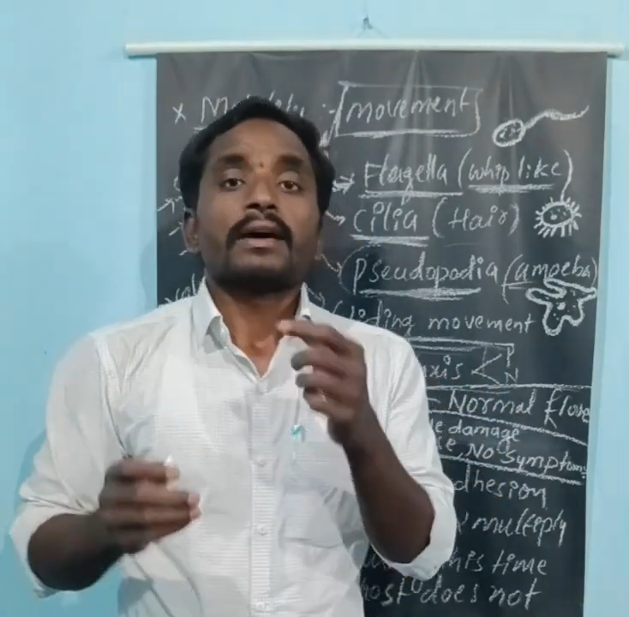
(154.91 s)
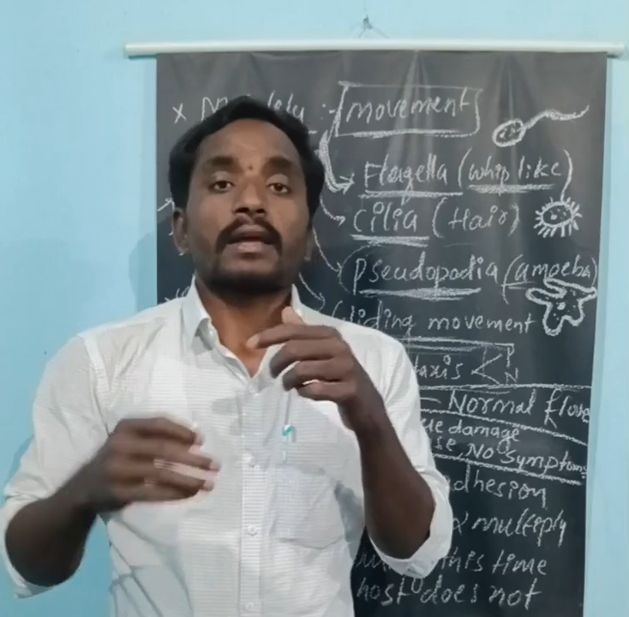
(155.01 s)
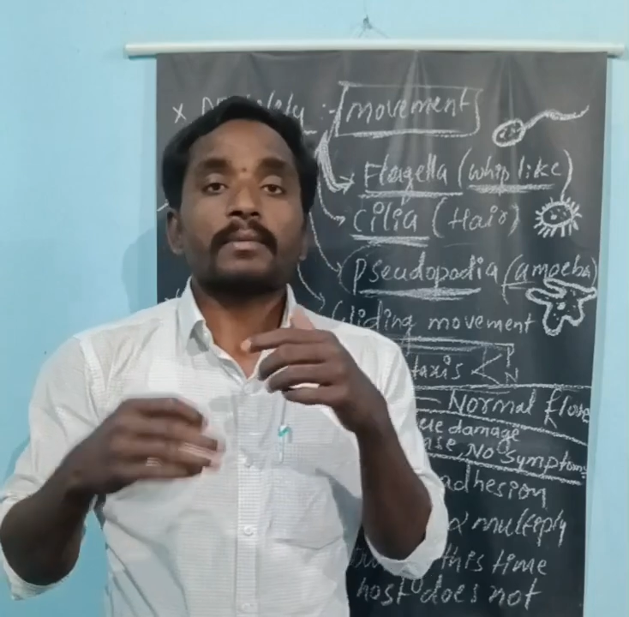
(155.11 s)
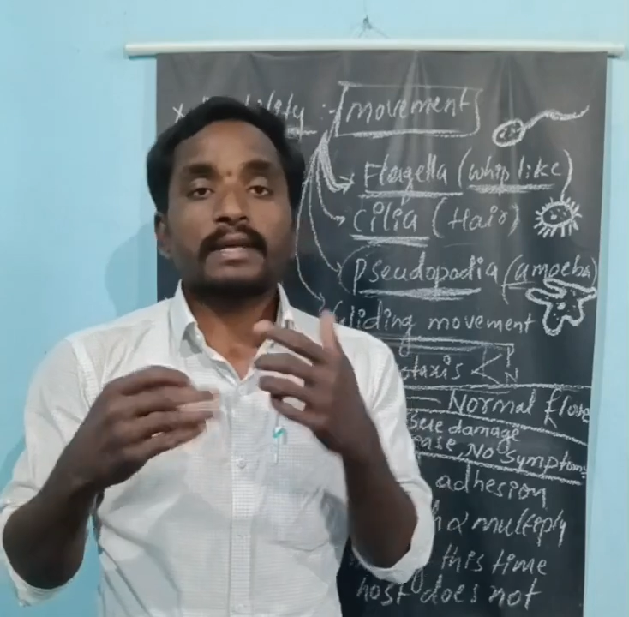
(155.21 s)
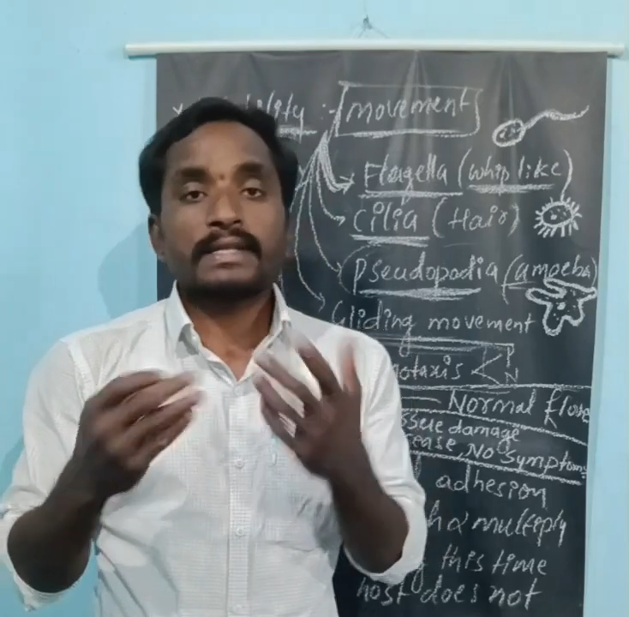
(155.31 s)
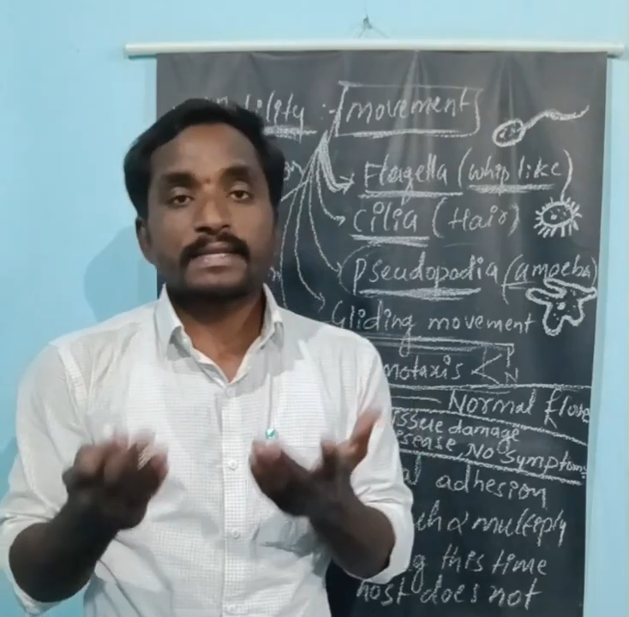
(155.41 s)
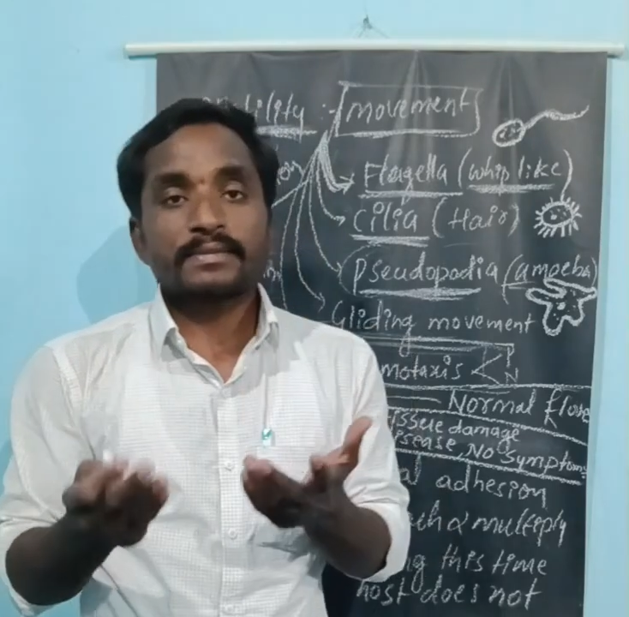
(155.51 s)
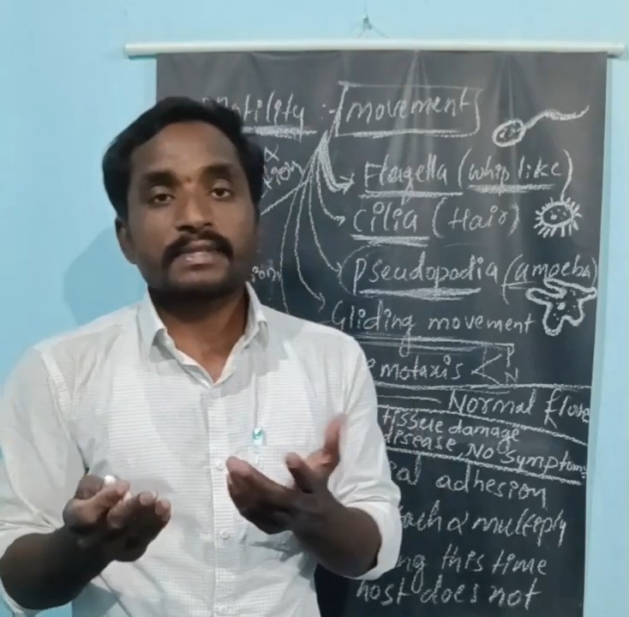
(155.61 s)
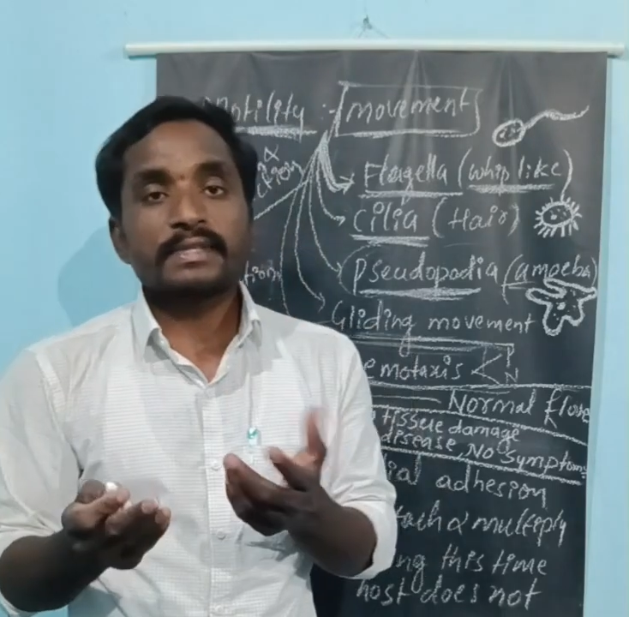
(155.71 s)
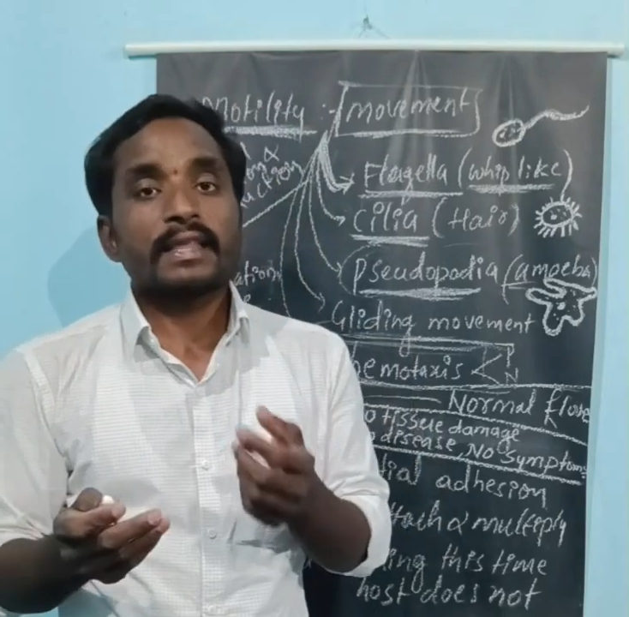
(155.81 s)
Chemical
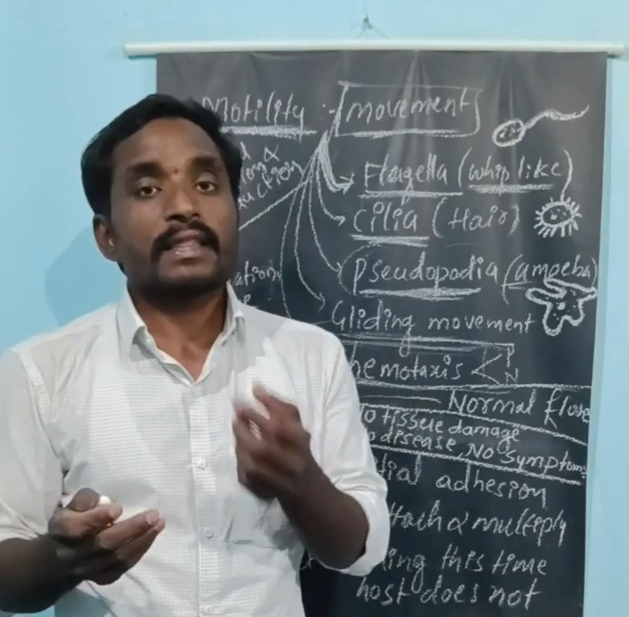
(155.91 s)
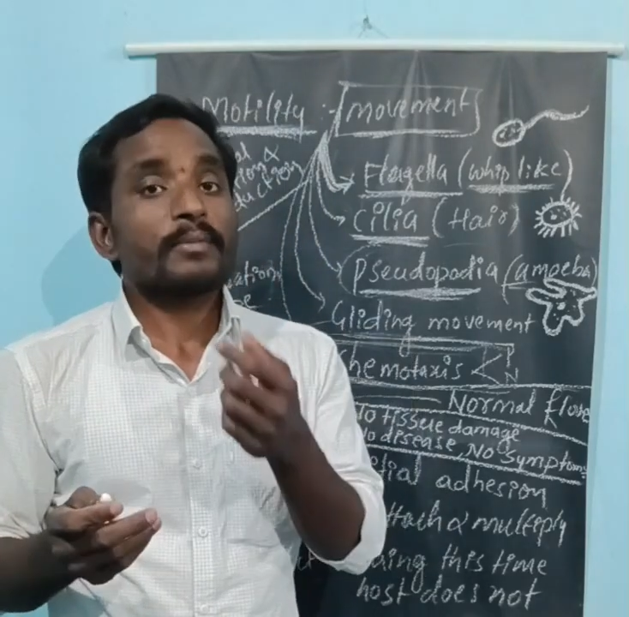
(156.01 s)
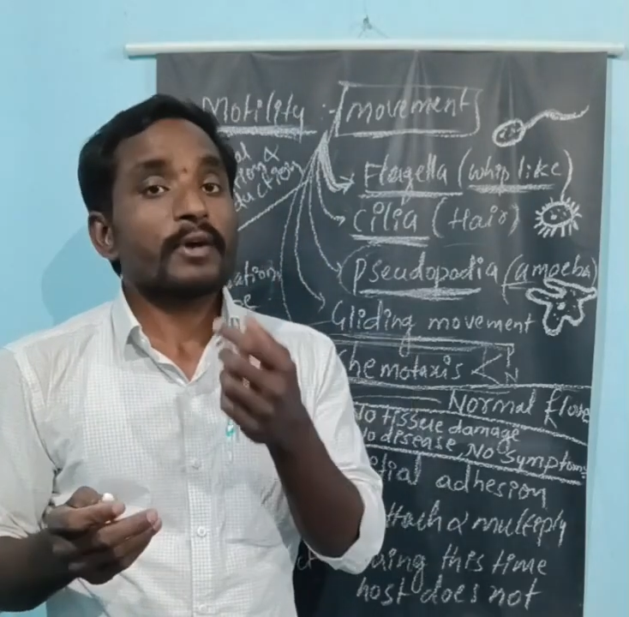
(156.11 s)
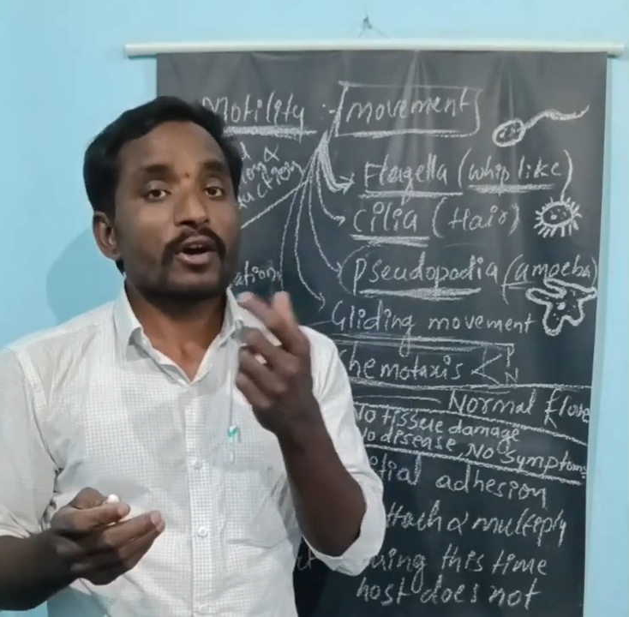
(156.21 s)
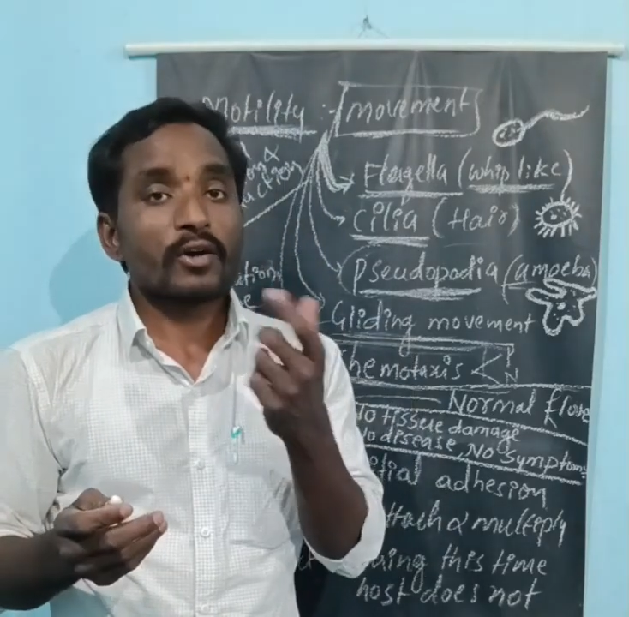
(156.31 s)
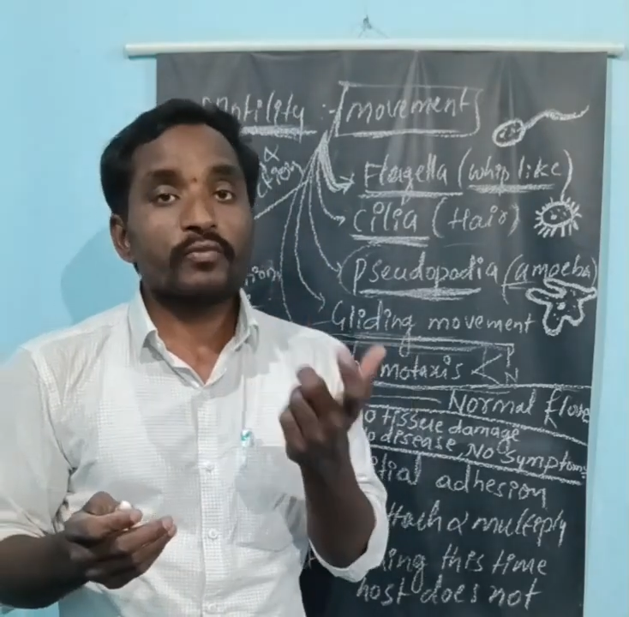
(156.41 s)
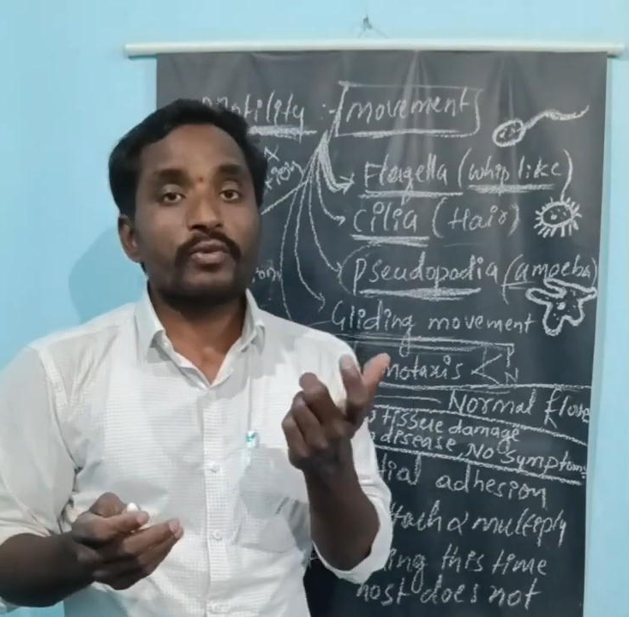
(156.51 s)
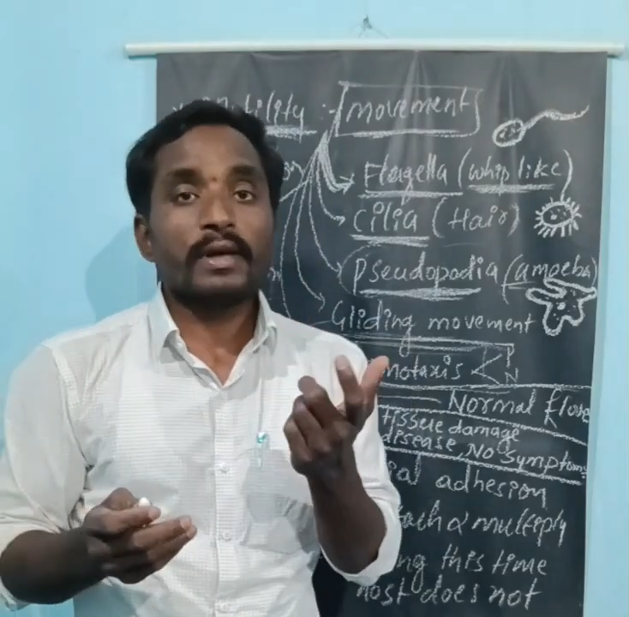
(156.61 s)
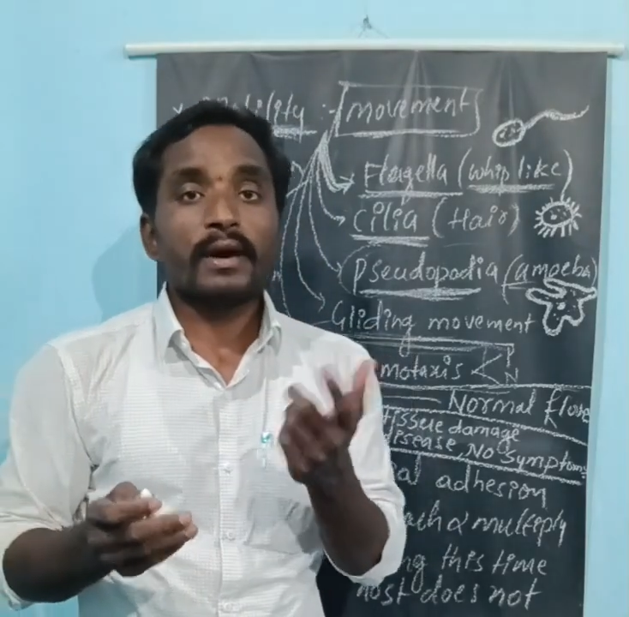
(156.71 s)
substances either harmful